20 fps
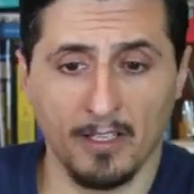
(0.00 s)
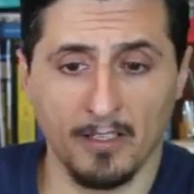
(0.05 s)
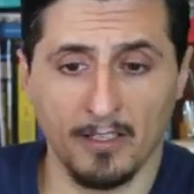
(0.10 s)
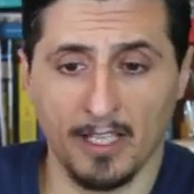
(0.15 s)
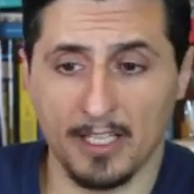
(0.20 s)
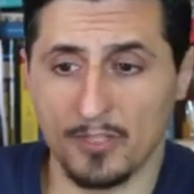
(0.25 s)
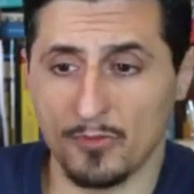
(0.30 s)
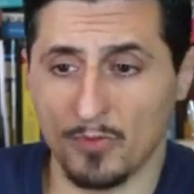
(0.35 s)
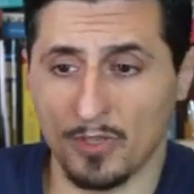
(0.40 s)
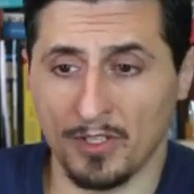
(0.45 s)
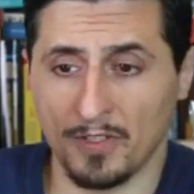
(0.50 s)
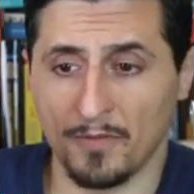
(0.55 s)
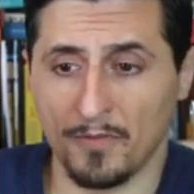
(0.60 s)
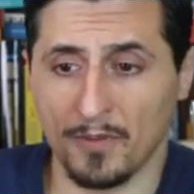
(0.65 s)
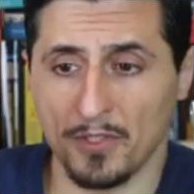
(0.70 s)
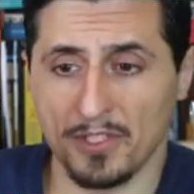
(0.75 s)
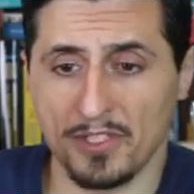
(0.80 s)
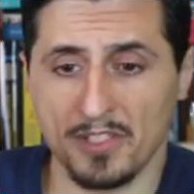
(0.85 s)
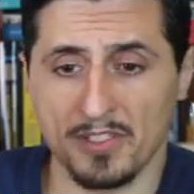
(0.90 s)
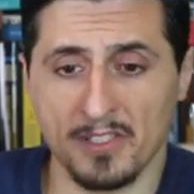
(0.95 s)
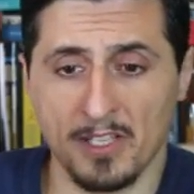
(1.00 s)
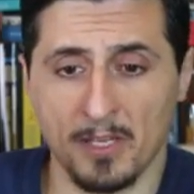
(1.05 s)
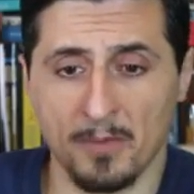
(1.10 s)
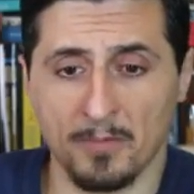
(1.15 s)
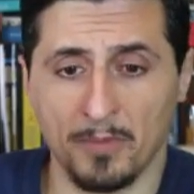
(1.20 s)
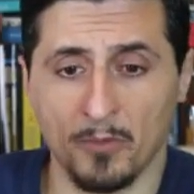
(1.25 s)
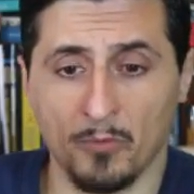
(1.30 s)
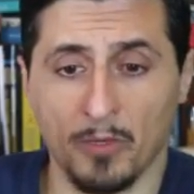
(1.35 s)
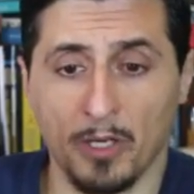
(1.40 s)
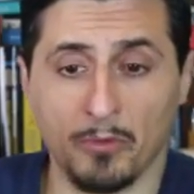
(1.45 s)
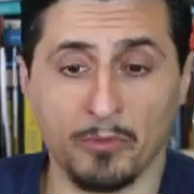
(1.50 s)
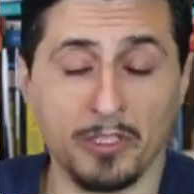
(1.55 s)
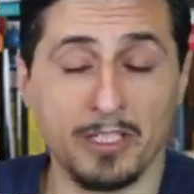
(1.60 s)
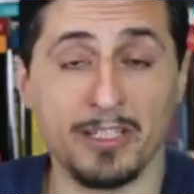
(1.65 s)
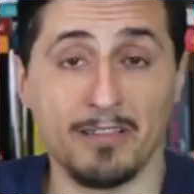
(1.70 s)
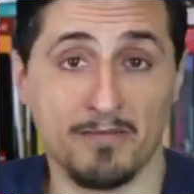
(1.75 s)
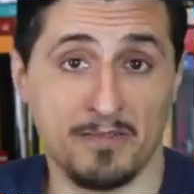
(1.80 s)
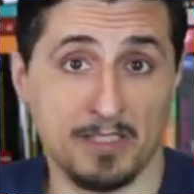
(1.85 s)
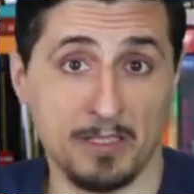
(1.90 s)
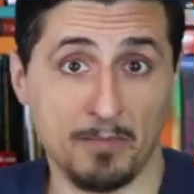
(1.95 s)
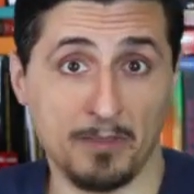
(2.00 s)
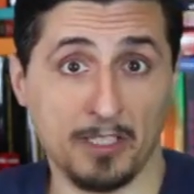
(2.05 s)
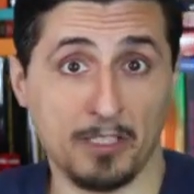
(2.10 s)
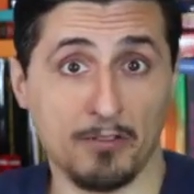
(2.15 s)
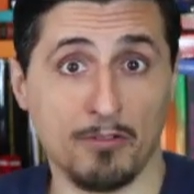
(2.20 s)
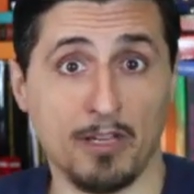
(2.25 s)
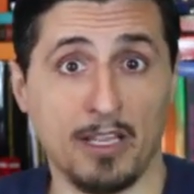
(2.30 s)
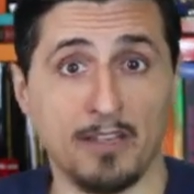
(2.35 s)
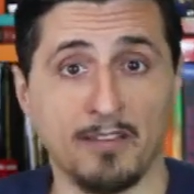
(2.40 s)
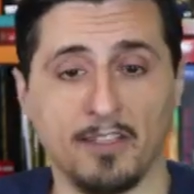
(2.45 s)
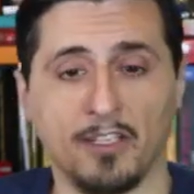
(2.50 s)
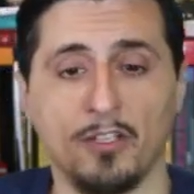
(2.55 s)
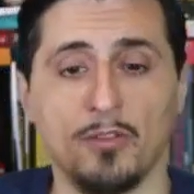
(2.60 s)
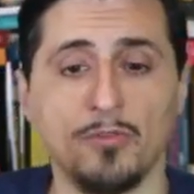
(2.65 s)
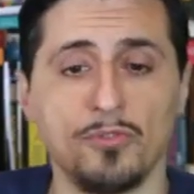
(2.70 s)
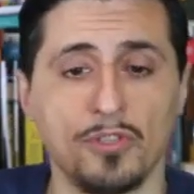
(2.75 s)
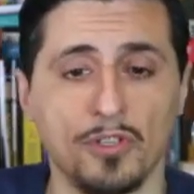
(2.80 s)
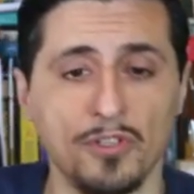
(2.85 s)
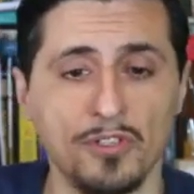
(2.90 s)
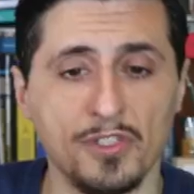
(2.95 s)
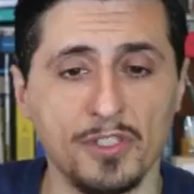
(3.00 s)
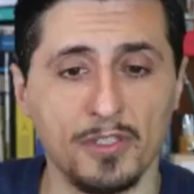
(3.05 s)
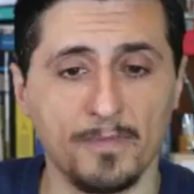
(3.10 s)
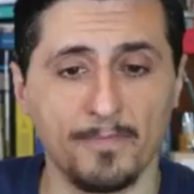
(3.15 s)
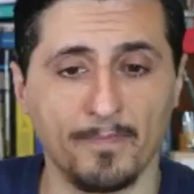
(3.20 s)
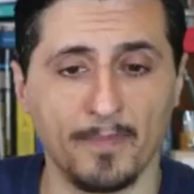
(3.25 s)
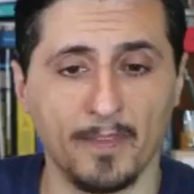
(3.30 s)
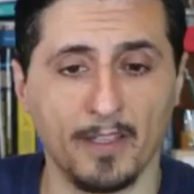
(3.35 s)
let's run the first example where we simply create the users.